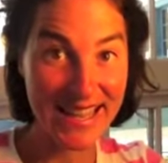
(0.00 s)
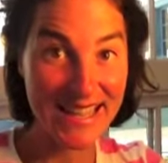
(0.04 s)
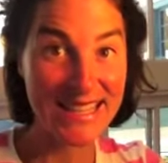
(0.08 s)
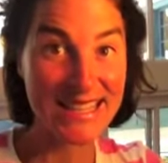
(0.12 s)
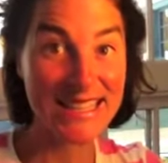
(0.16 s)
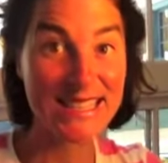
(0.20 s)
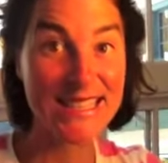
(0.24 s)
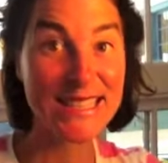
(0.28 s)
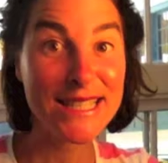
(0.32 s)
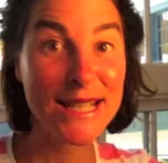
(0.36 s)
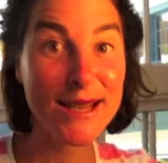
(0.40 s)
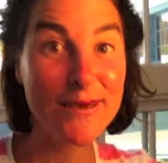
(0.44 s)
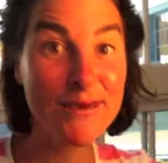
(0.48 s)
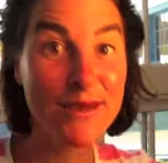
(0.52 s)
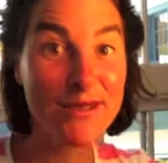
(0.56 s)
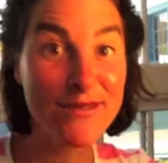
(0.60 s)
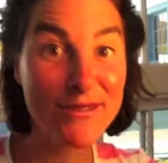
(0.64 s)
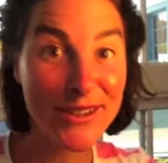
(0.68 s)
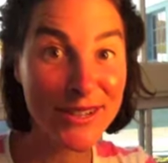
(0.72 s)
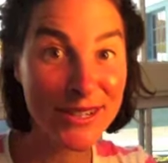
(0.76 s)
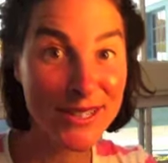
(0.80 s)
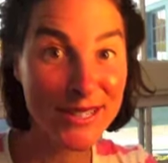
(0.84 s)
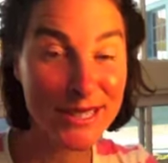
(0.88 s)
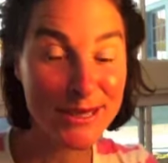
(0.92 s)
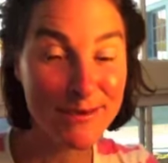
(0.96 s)
Some of
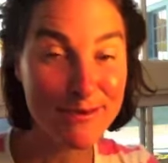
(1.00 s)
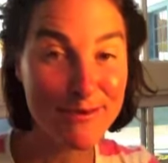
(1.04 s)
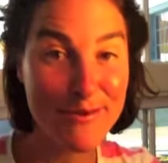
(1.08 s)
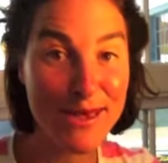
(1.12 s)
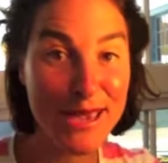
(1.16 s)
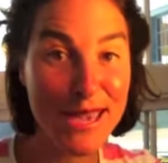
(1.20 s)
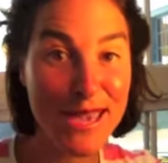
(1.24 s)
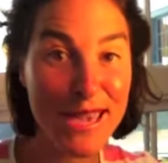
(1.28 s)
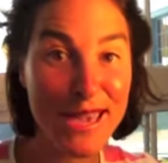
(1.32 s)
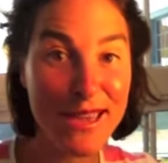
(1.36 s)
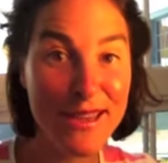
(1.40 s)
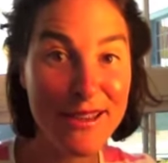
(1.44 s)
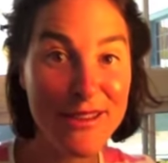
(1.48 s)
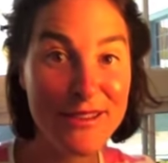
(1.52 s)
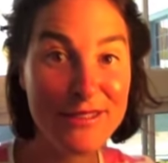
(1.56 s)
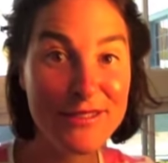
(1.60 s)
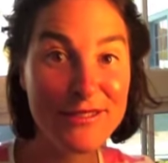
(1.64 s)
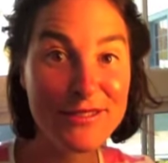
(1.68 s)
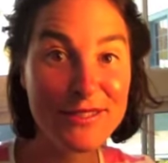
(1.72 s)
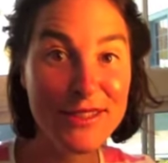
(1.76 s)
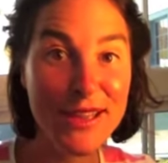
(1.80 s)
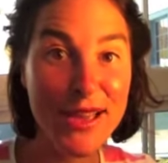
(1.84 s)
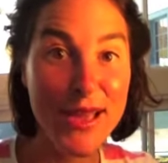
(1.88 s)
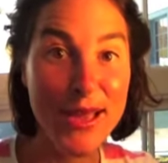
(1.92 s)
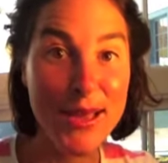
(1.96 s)
us may
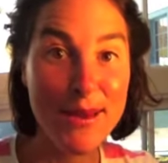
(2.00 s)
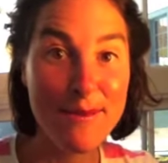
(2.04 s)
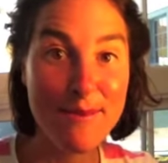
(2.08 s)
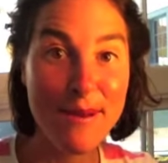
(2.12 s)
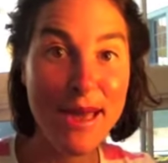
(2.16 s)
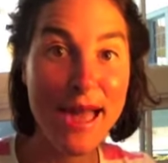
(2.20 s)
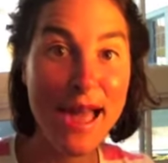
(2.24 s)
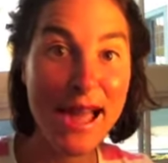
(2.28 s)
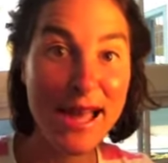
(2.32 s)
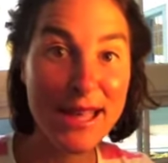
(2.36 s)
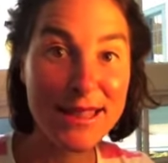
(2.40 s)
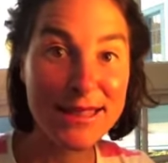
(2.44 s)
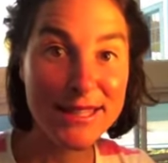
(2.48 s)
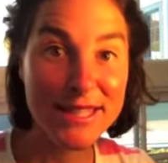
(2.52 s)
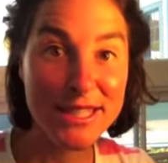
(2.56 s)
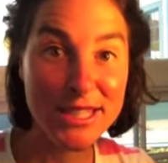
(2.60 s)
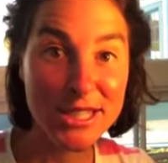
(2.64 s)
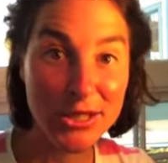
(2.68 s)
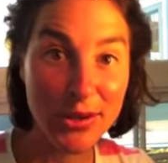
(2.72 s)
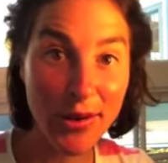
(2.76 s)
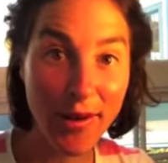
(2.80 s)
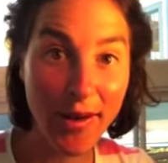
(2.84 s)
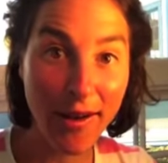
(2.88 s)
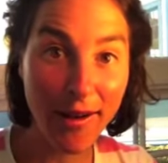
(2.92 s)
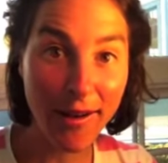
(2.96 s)
have paths
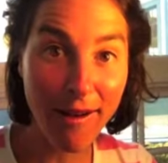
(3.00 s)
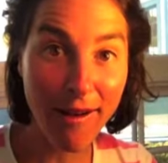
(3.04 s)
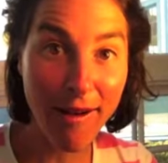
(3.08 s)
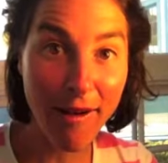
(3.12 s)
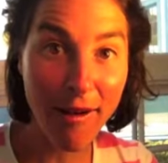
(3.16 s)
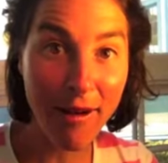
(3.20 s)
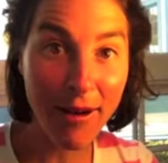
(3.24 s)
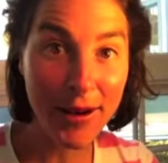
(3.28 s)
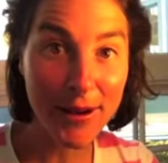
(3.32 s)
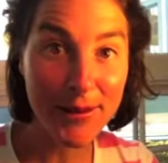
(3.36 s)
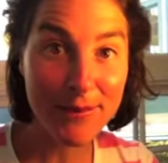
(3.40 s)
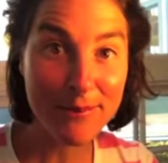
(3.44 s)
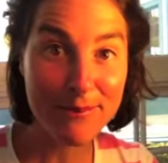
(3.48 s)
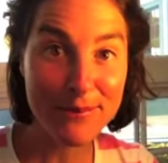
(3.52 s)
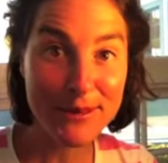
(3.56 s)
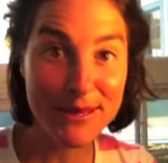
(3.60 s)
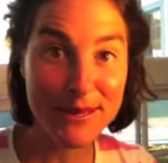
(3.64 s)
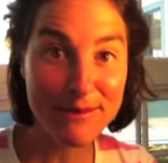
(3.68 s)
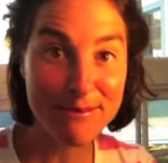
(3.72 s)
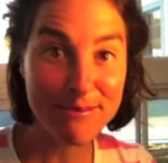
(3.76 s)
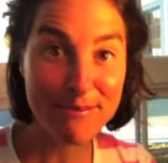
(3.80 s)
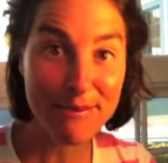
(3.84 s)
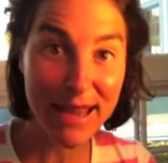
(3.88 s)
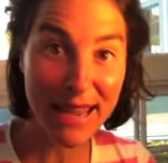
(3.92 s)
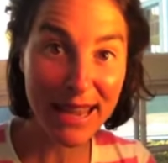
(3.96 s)
to our heart
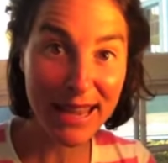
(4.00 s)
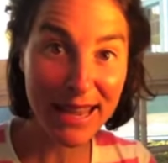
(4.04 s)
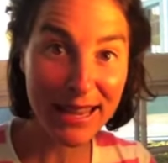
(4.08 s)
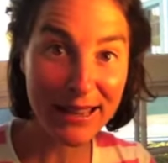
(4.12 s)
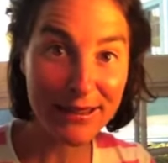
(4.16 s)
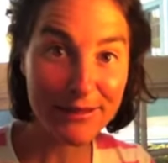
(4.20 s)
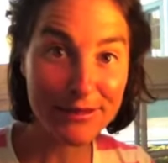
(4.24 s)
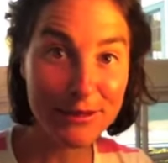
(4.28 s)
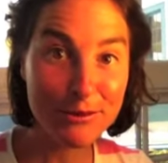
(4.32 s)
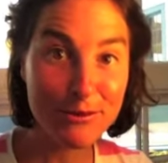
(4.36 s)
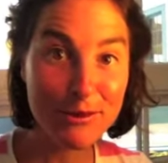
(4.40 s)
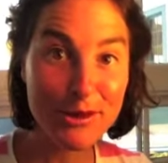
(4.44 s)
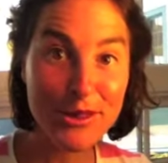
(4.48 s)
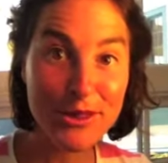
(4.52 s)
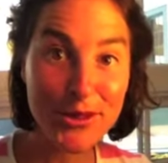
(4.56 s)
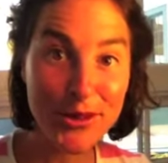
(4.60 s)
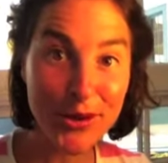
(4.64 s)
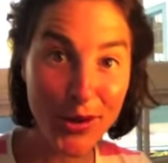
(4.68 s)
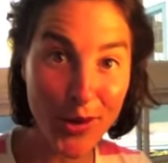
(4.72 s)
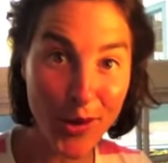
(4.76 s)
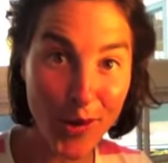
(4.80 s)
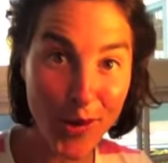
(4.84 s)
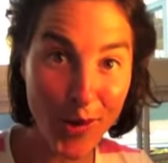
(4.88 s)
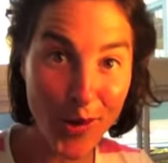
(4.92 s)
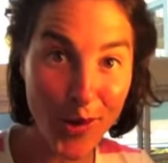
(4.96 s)
being paved with
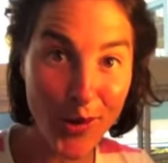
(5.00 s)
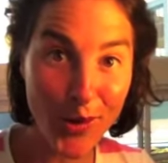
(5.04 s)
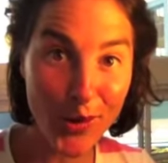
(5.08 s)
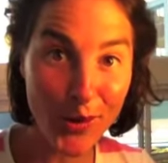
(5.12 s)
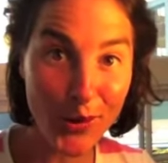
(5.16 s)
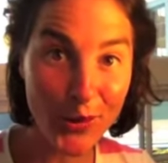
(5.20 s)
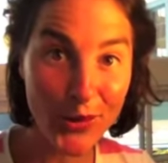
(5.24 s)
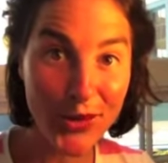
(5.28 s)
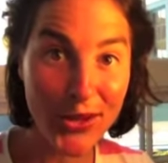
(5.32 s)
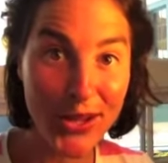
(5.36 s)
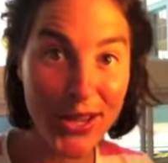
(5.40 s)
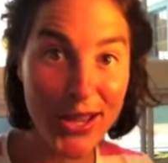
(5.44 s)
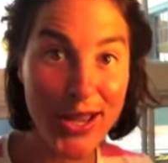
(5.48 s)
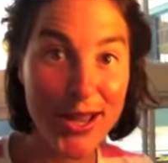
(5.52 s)
gold,